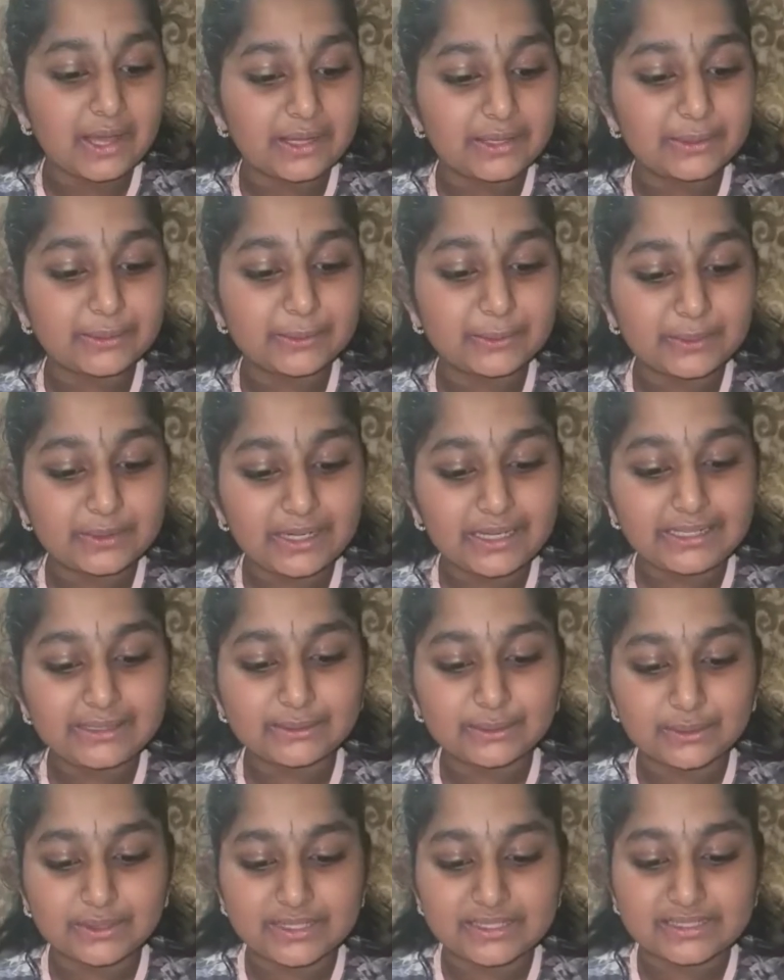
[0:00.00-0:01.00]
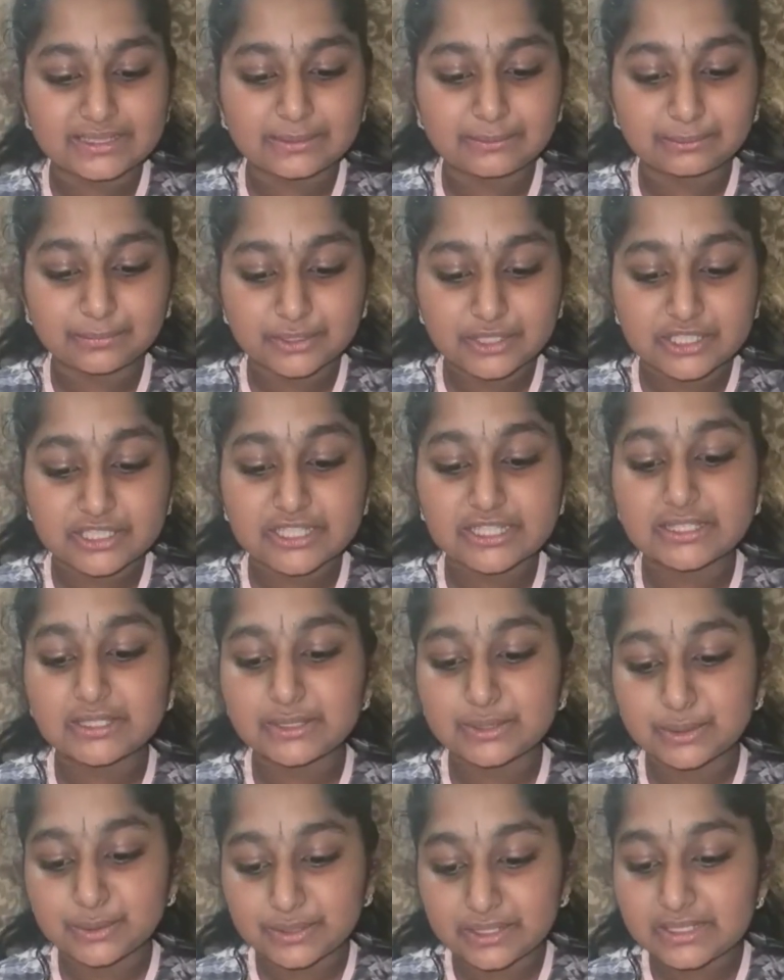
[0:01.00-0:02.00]
Rural tourism pushes
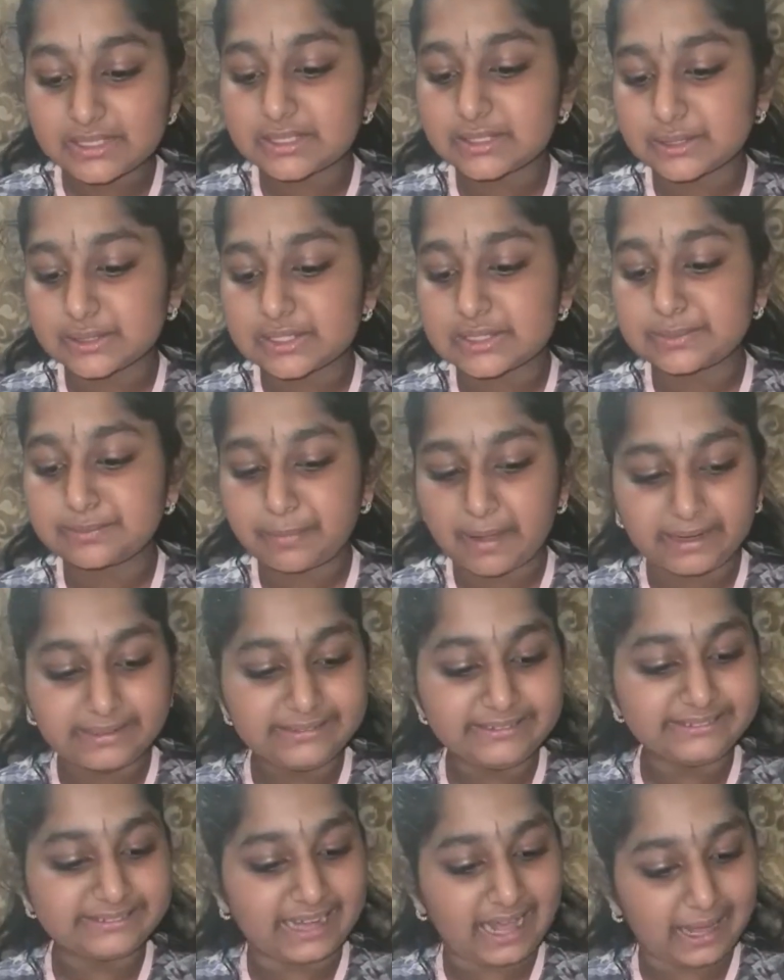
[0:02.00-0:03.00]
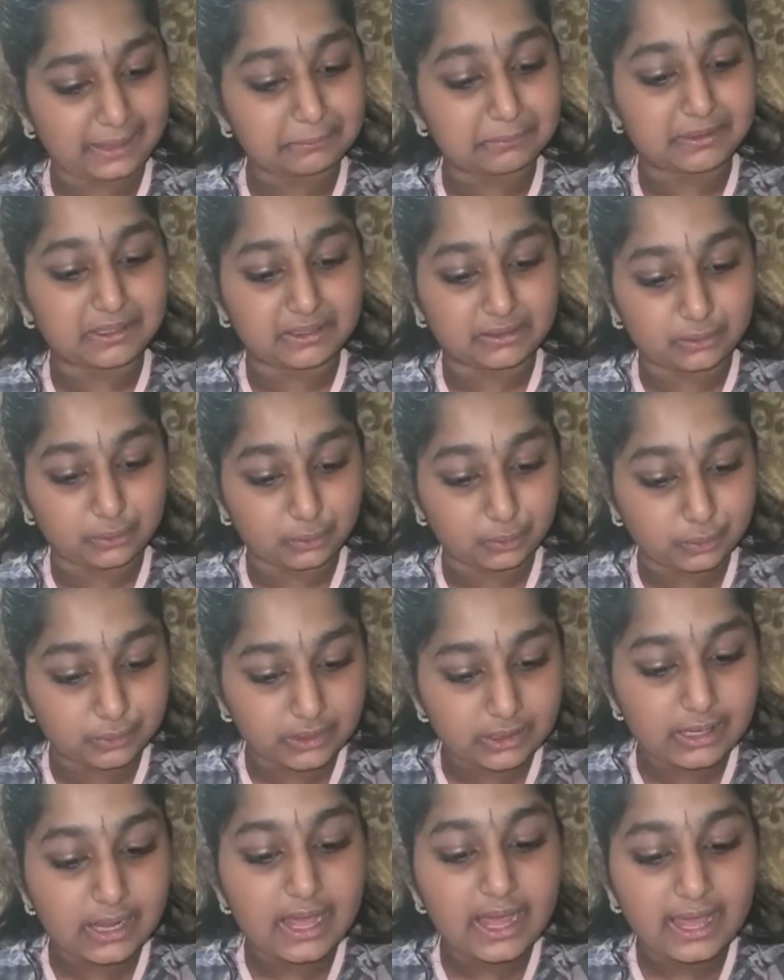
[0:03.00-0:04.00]
tourists to spend time in
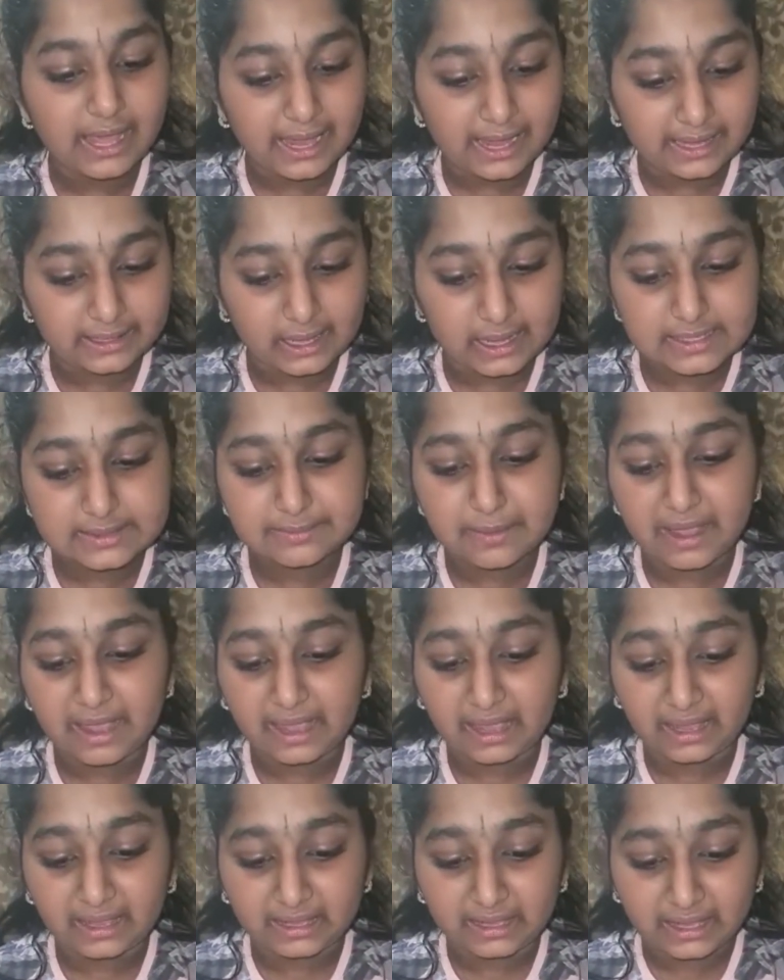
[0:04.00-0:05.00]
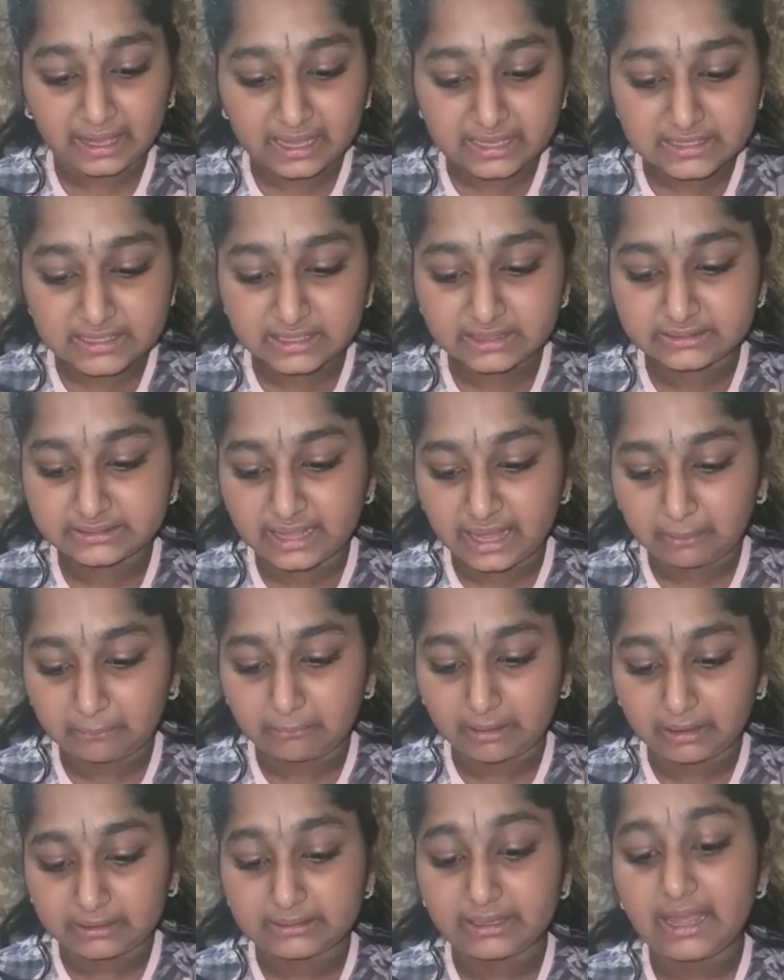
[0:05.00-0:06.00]
rural areas by engaging them
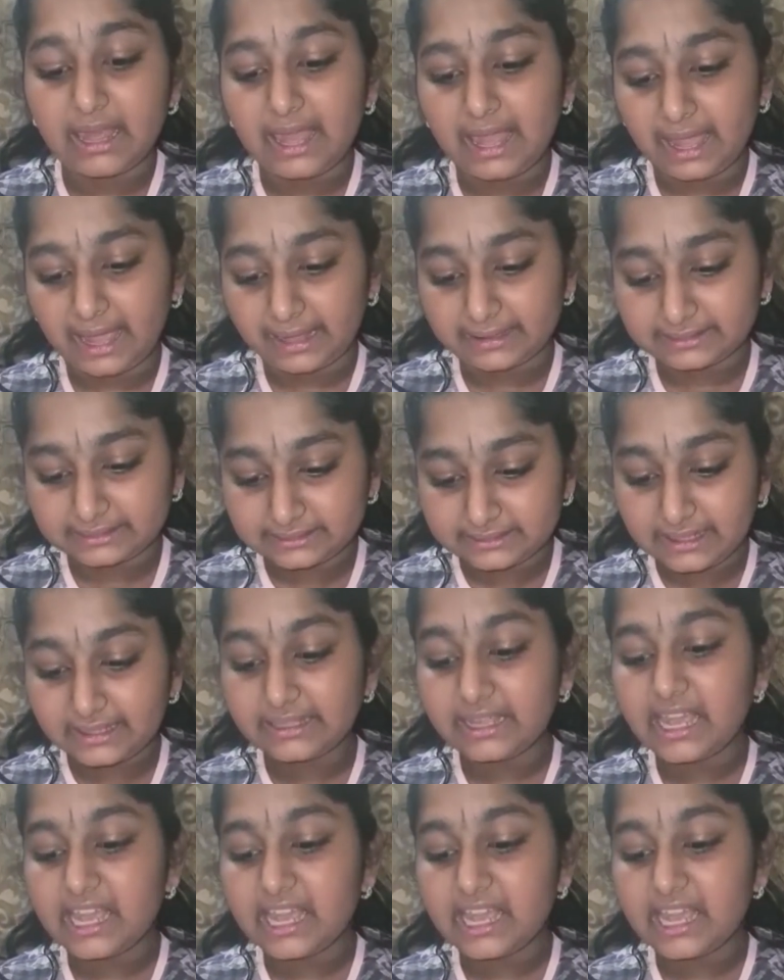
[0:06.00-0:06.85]
in ethnic,